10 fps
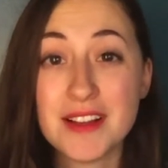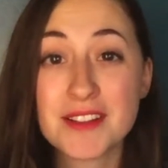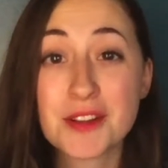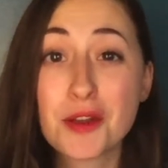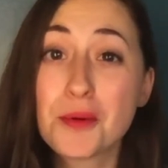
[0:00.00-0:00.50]

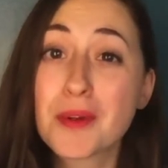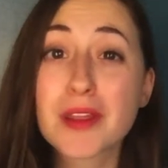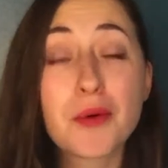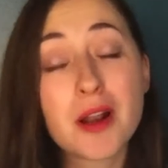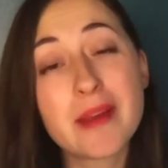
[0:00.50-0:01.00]
So you really
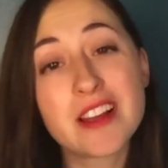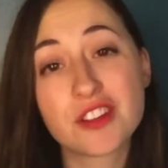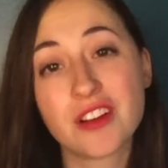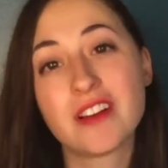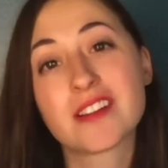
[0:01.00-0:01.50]
want to make sure
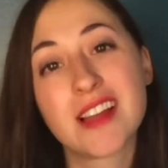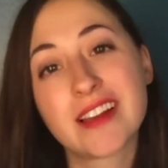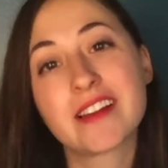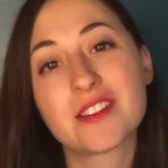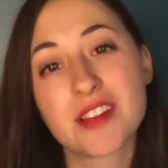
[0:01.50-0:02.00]
you're
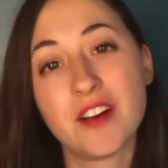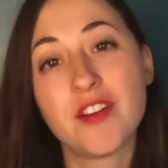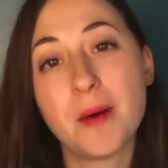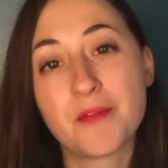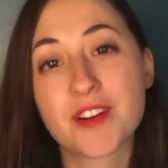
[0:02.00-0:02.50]
setting yourself
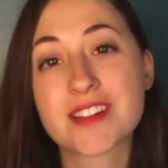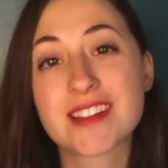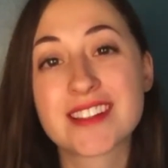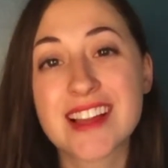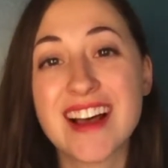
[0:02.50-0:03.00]
up for
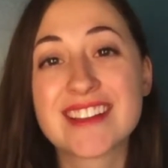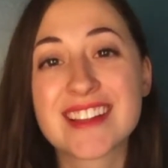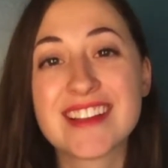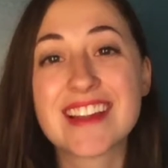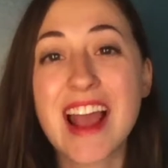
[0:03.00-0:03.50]
success
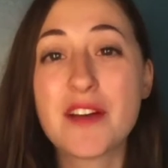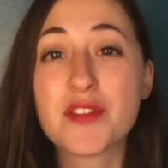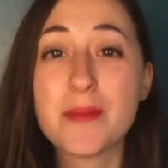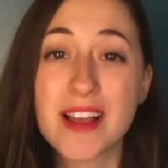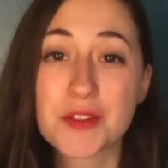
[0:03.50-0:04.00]
and to have
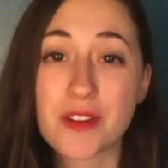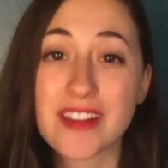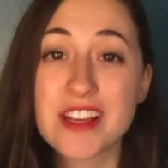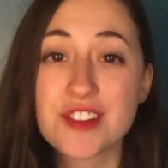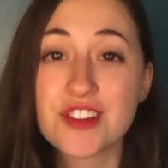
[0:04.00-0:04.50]
the best
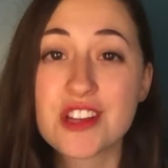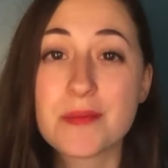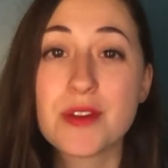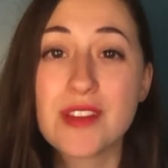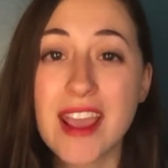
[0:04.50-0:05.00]
relationship
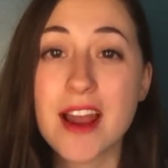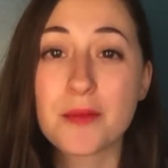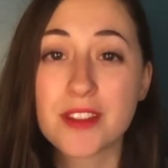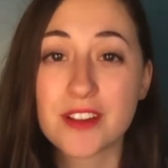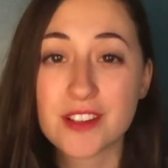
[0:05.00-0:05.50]
you can
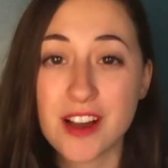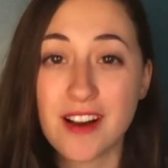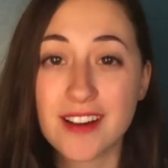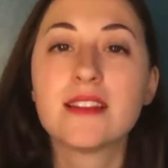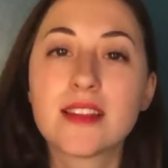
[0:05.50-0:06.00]
with your
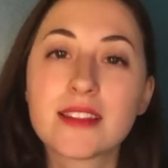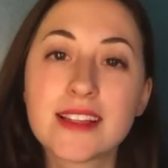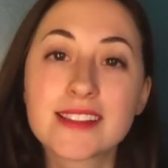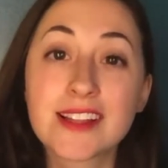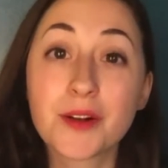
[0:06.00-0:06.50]
dog. The
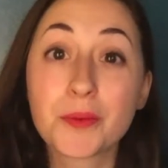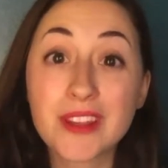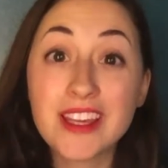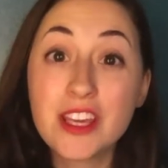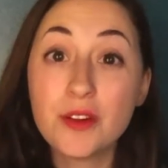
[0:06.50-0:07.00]
things that are
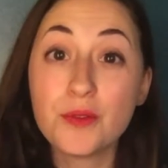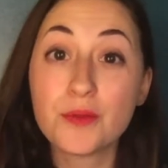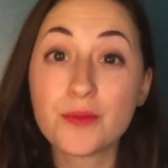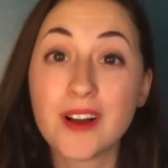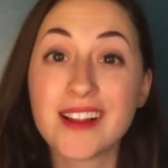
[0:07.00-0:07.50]
really cute
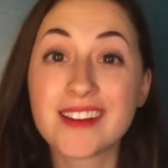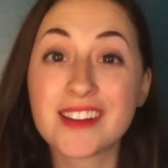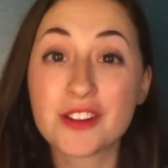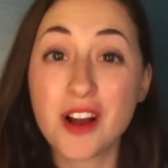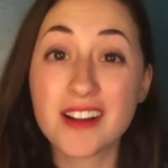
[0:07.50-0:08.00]
when
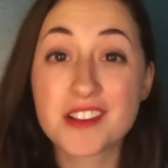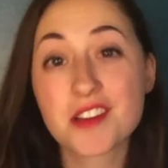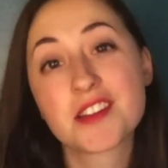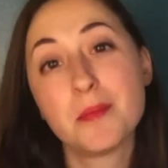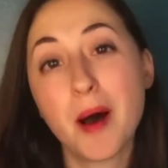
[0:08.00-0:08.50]
your dog's
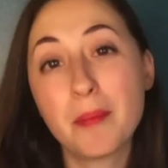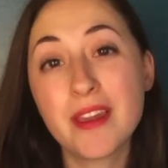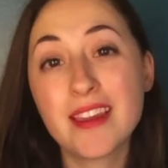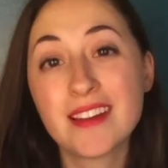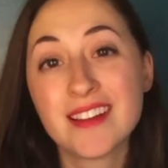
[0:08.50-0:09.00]
just a
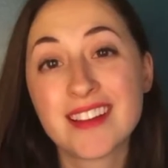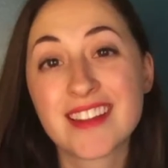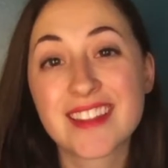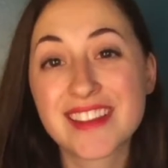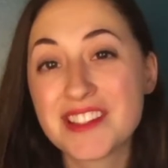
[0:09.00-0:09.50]
puppy,
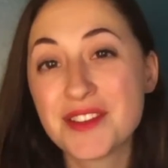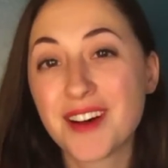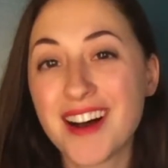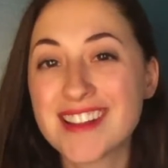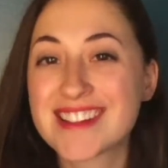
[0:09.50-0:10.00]
the things you
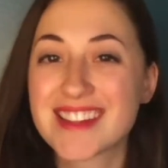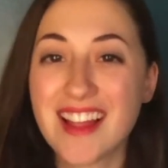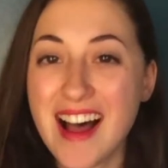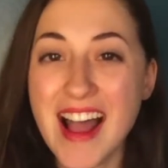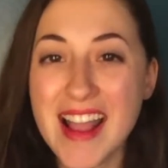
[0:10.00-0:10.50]
let
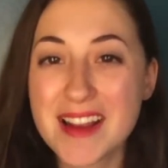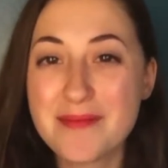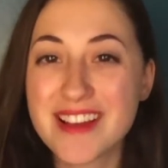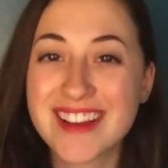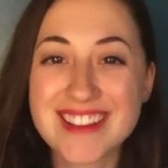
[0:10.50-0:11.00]
slide
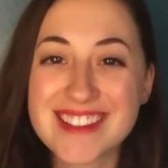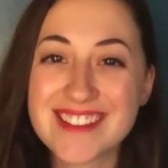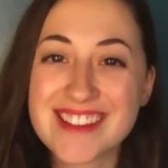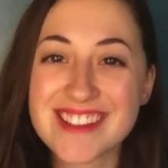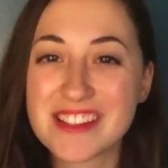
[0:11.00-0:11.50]
because
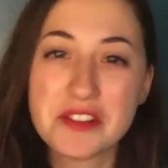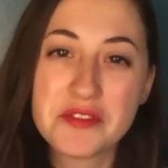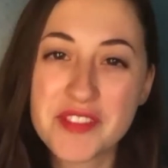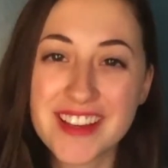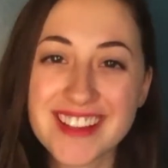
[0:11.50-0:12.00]
they're just
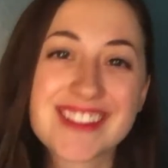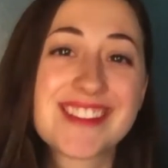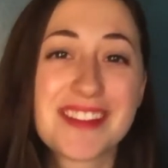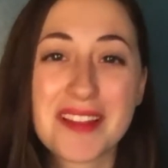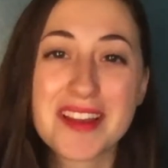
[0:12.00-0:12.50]
goofy and
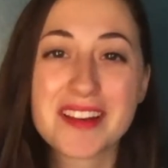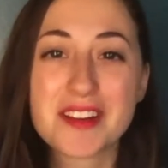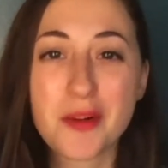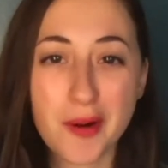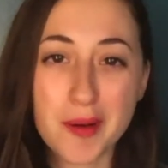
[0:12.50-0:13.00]
silly and
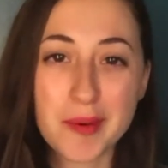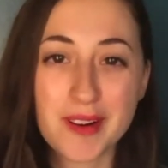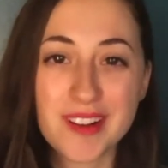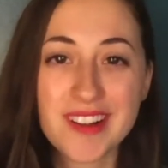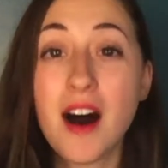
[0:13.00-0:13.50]

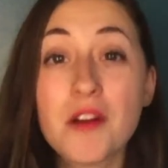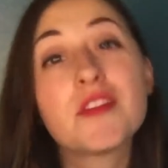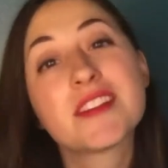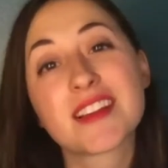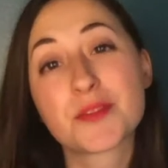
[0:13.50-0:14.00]
adorable, all of
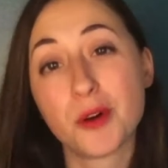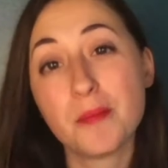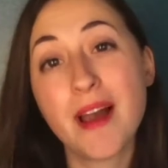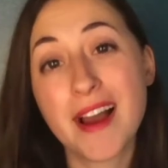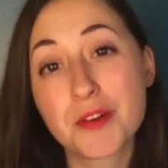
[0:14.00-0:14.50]
these things will
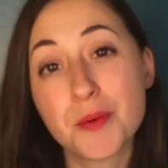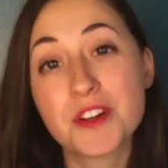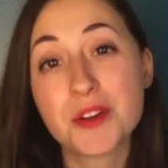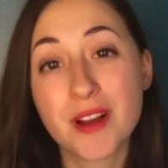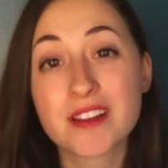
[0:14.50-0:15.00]
impact
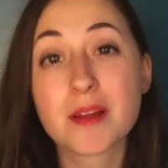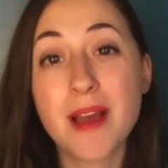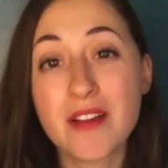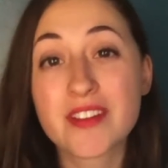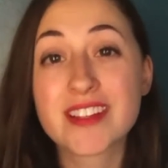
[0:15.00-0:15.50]
what you end up
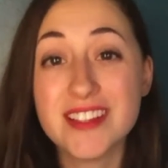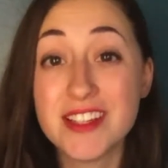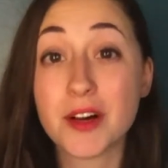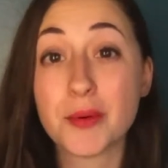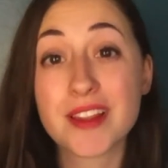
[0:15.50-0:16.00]
having to
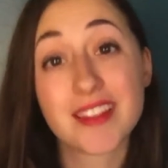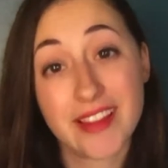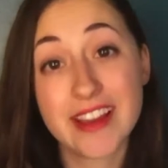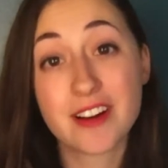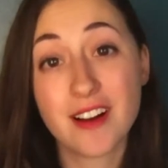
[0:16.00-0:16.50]
deal with
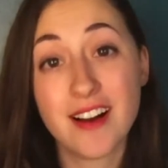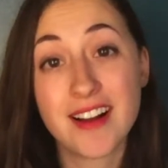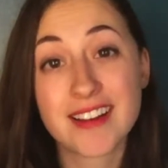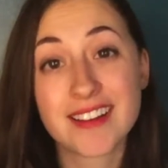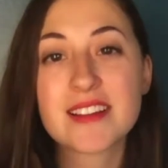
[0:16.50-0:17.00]
later
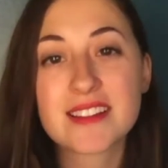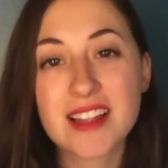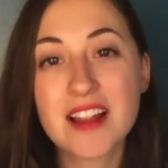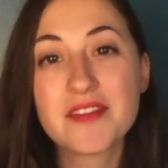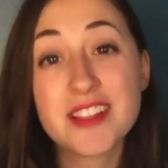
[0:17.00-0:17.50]
on. Because a
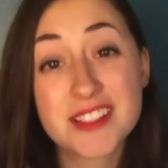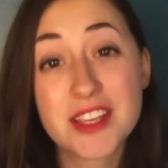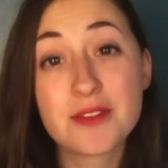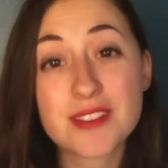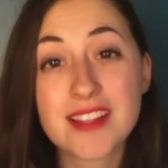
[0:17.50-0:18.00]
lot of these
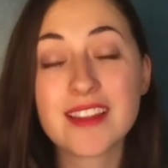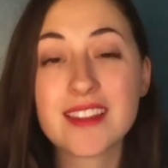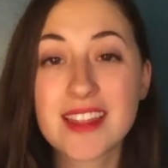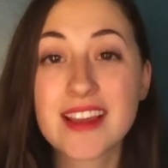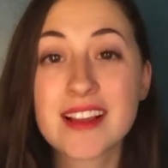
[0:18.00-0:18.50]
cute, silly
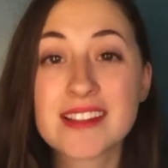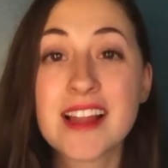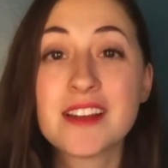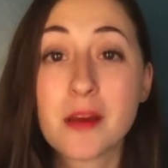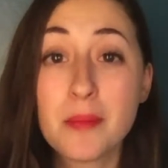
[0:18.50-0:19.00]
things
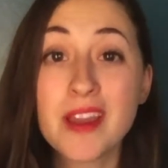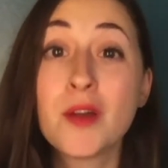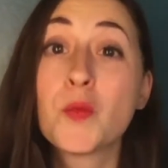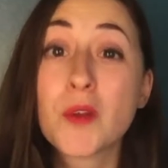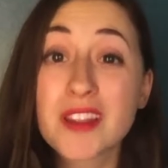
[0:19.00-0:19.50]
end up
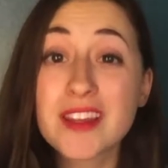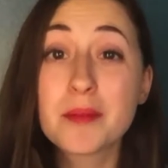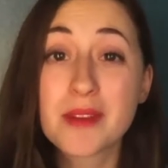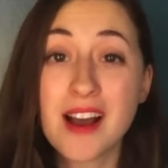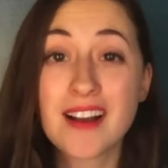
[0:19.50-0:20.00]
being really
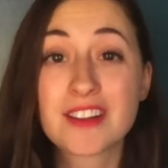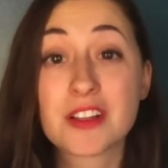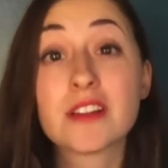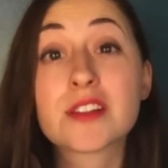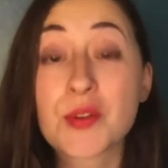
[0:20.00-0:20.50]

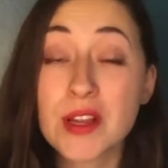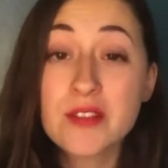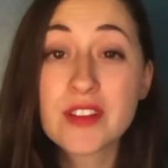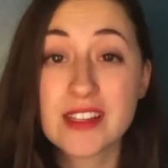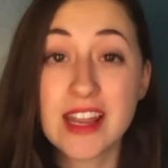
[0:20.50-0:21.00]
obnoxious or
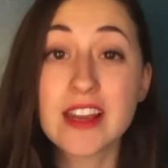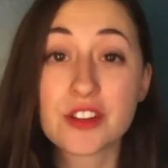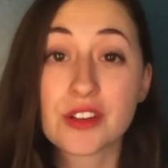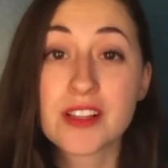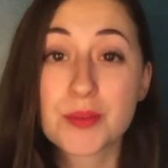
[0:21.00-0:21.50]
even
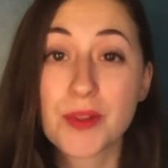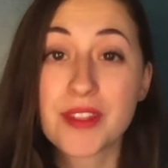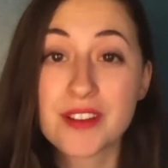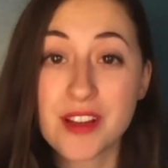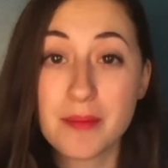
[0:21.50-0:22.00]
dangerous when
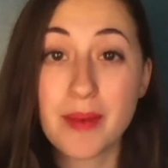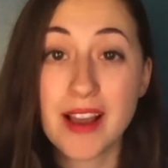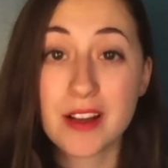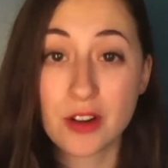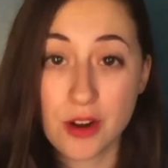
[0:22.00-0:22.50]
they're done
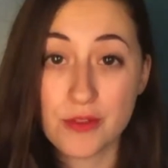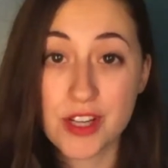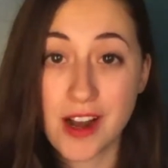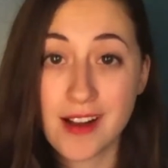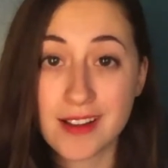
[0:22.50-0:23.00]
by a grown
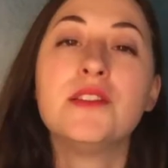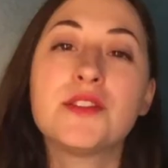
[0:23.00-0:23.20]
dog.